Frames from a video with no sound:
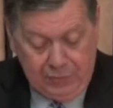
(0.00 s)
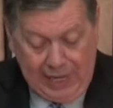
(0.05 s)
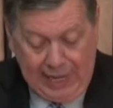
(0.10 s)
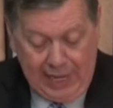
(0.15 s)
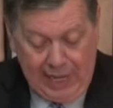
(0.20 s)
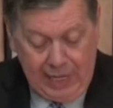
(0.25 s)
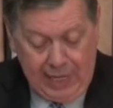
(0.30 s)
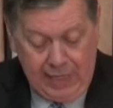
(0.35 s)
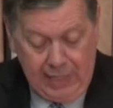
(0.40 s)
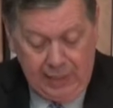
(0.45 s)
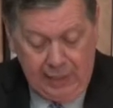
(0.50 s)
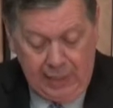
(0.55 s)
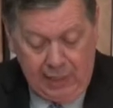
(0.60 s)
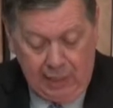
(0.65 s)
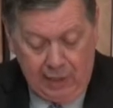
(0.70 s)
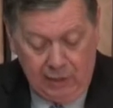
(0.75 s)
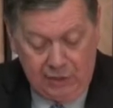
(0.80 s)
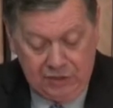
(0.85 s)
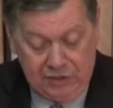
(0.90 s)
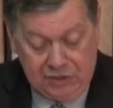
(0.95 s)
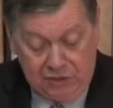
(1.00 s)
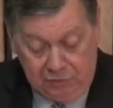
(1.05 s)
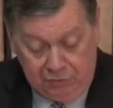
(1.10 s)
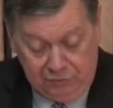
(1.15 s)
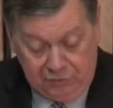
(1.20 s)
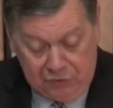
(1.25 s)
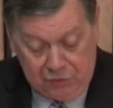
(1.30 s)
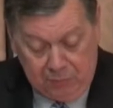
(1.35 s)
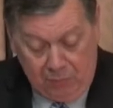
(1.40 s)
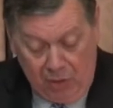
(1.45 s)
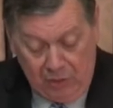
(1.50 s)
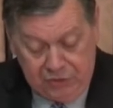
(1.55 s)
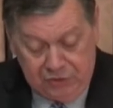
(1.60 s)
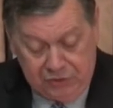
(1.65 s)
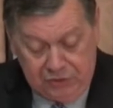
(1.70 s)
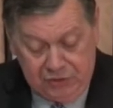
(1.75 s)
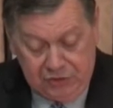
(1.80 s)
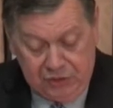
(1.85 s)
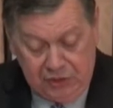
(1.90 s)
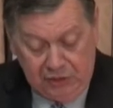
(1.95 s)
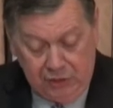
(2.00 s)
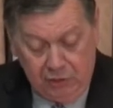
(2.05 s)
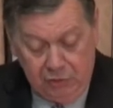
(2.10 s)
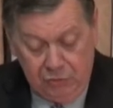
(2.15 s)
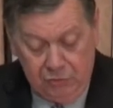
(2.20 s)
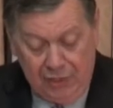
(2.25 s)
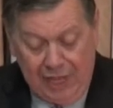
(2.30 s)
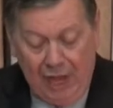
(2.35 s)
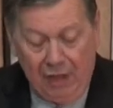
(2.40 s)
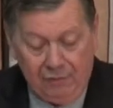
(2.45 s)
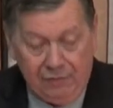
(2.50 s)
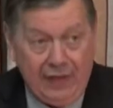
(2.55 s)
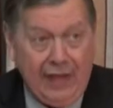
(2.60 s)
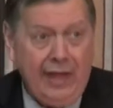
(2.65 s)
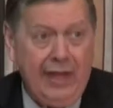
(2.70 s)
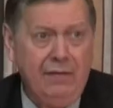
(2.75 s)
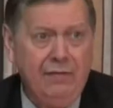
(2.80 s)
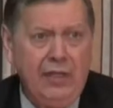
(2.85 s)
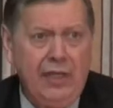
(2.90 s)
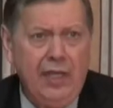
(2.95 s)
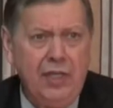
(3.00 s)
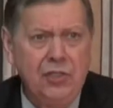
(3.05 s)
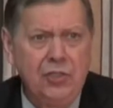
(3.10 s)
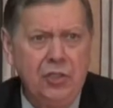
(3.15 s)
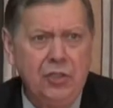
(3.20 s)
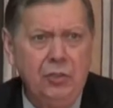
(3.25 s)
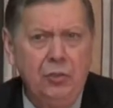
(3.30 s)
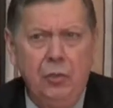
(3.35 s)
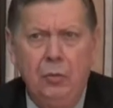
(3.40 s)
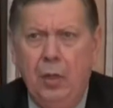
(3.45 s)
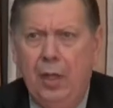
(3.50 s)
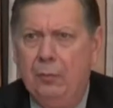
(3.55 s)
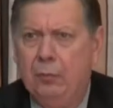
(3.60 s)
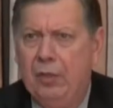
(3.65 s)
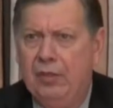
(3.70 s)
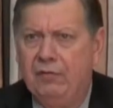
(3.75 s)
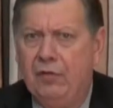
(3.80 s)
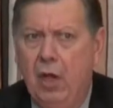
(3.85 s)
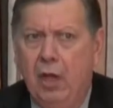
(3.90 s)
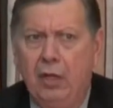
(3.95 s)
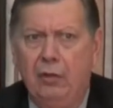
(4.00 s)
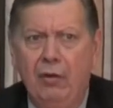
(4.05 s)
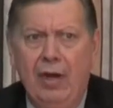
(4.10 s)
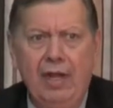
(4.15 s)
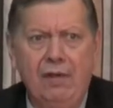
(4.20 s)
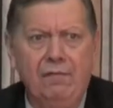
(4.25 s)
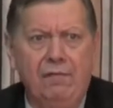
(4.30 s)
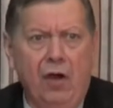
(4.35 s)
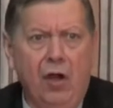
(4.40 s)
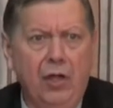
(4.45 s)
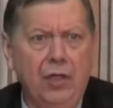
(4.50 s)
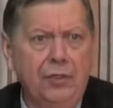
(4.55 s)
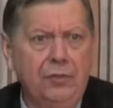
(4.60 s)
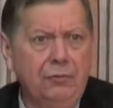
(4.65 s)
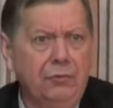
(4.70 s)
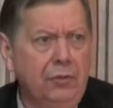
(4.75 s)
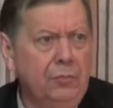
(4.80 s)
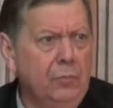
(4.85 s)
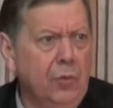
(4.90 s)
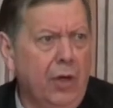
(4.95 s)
and our silver sponsors include Alpha Aviation, and we've got Greg Fong in the room.